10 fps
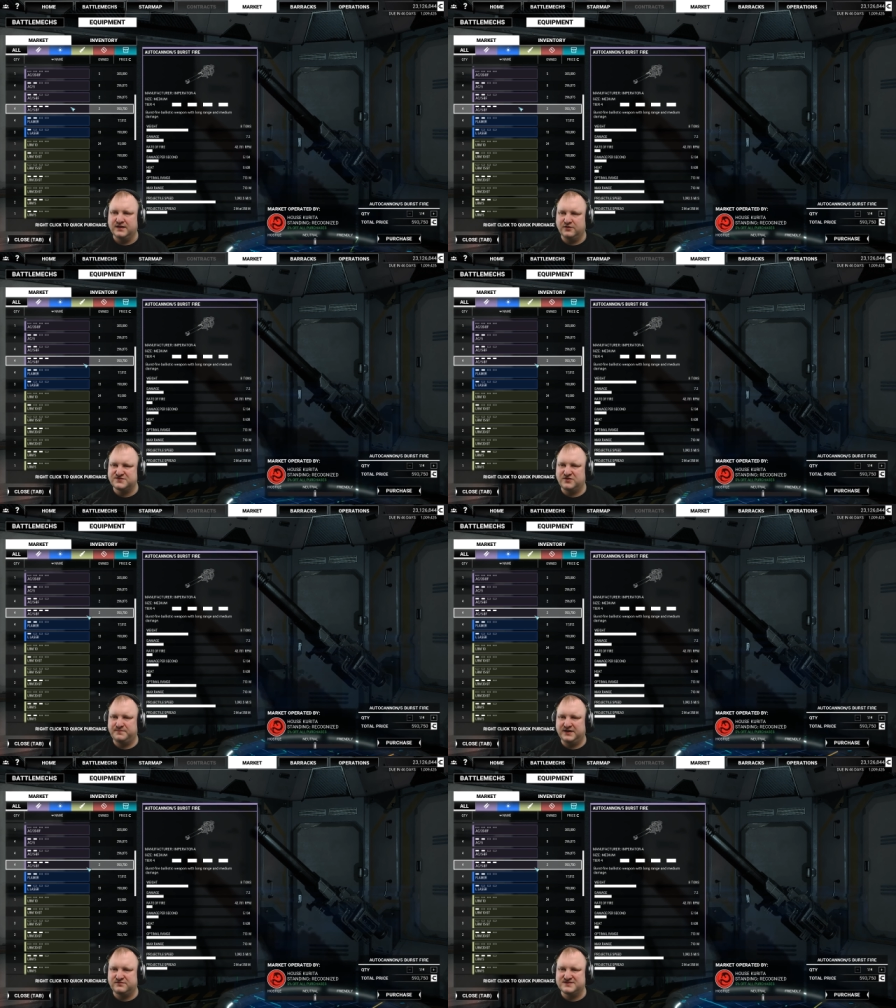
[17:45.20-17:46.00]
Those could
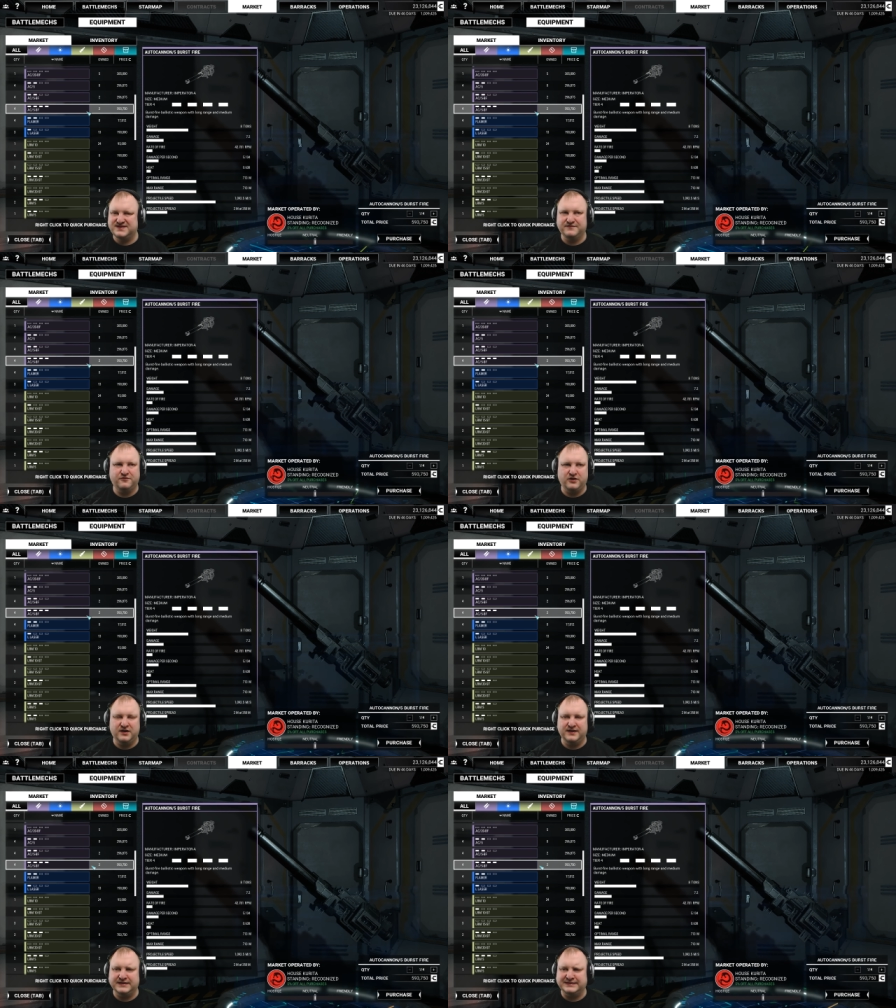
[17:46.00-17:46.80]
be interesting for
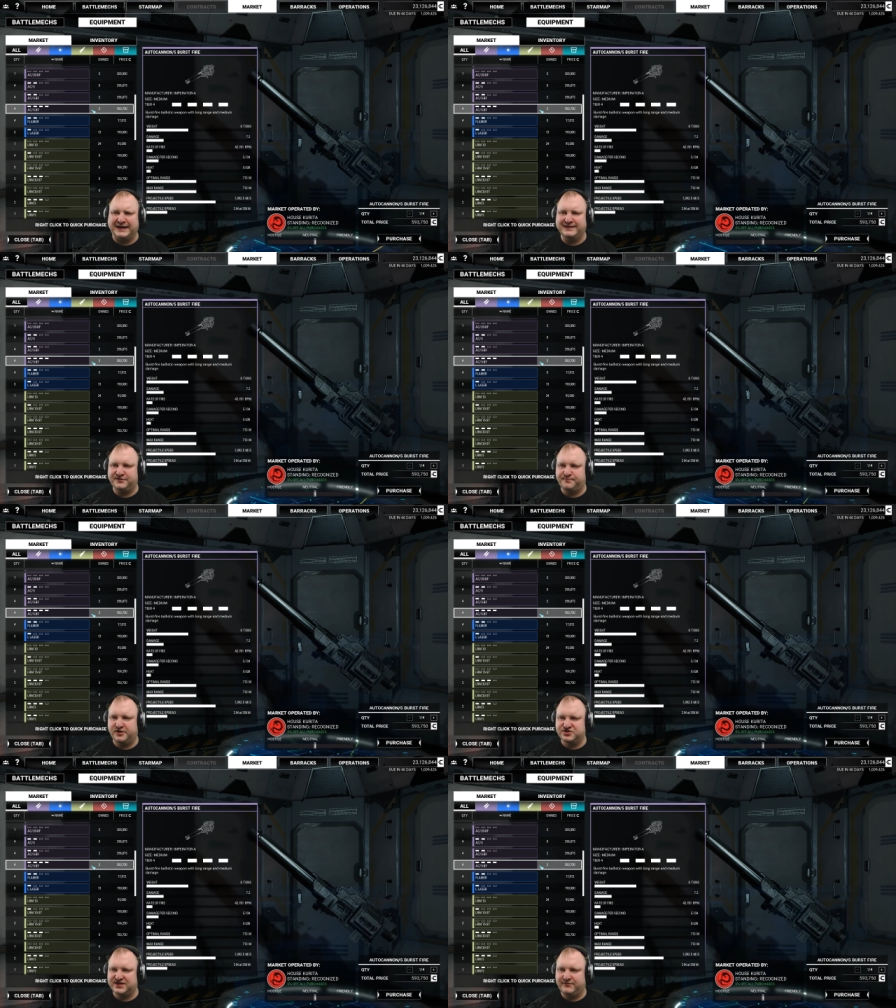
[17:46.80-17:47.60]
uh, an Annihilator
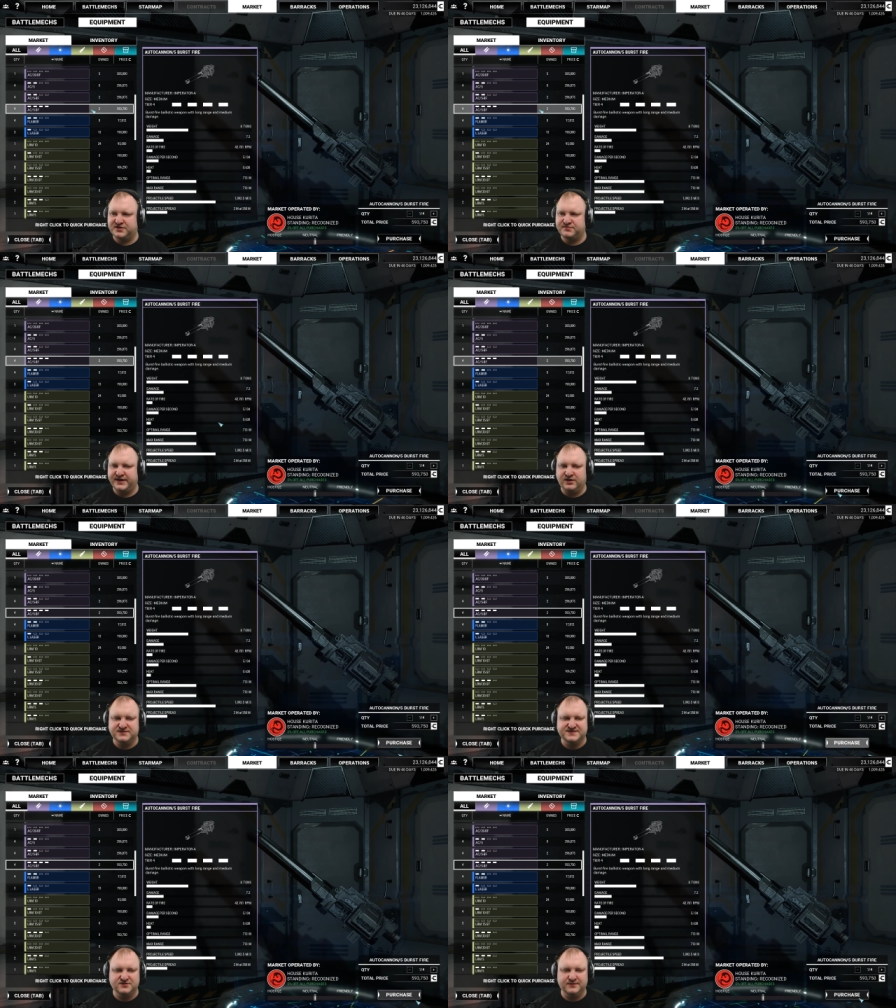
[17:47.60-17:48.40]
project I want to try
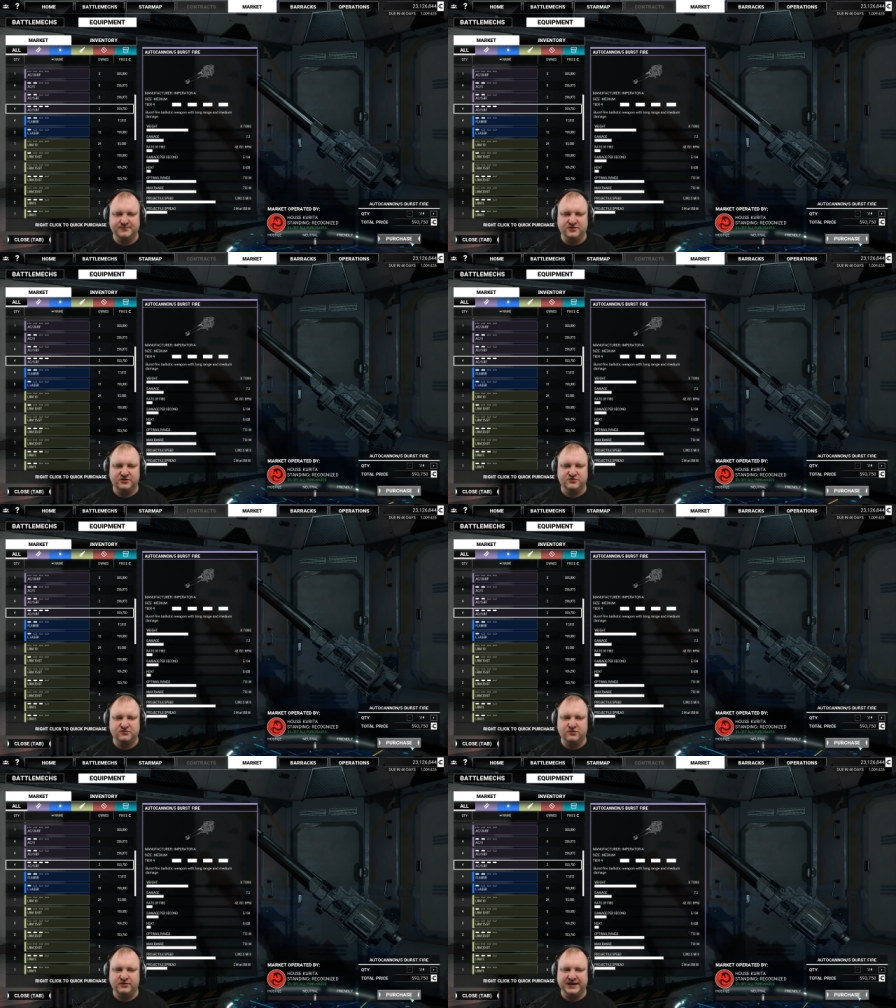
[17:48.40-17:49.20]
out, so I'm going to
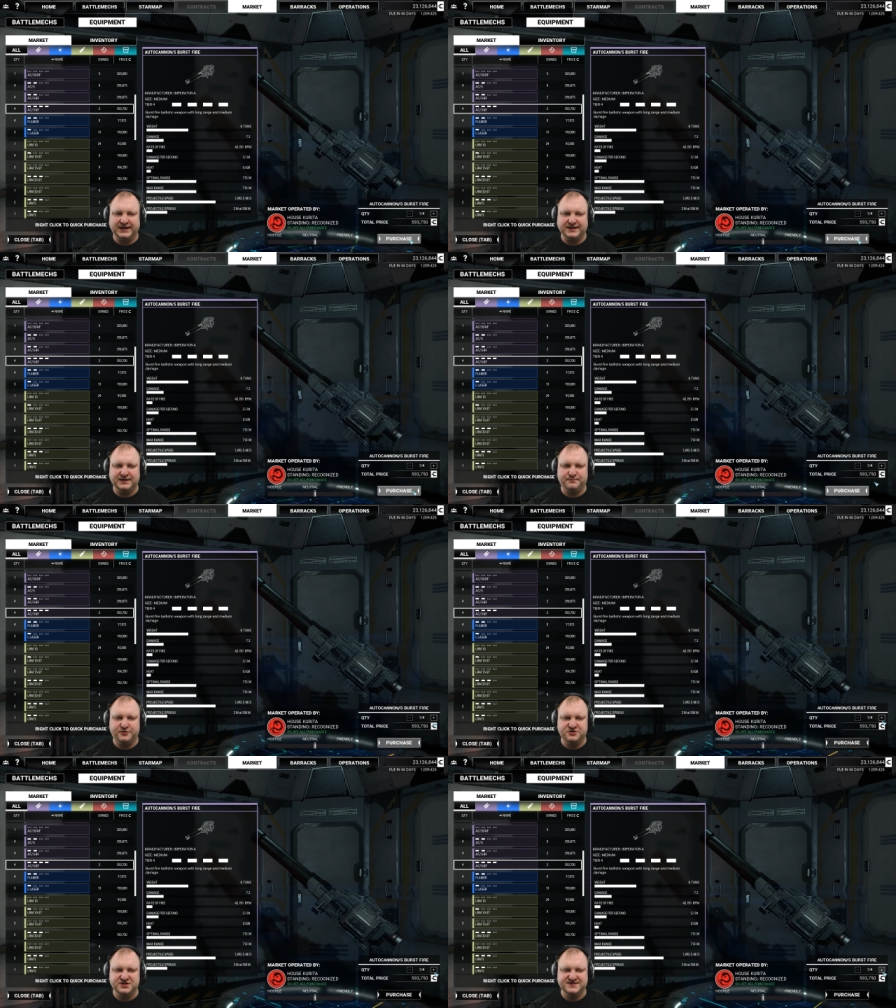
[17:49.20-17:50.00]
go ahead and
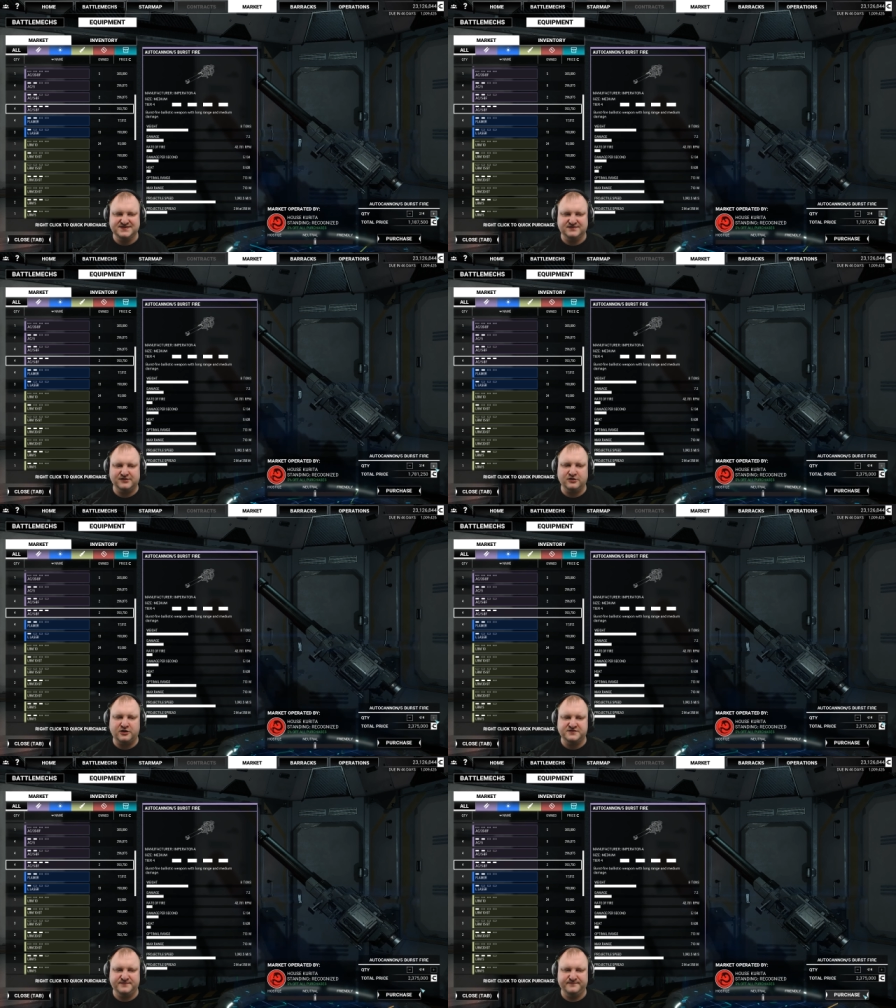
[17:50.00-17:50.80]
purchase the a
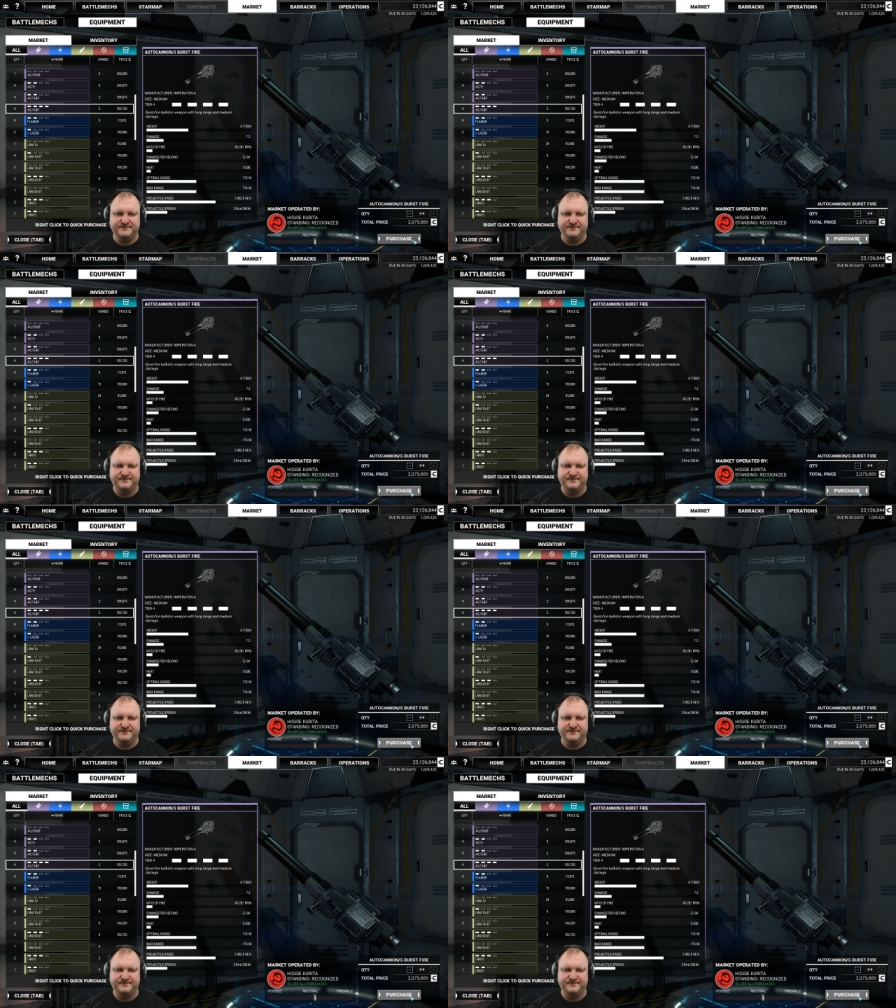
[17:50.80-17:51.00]
lot.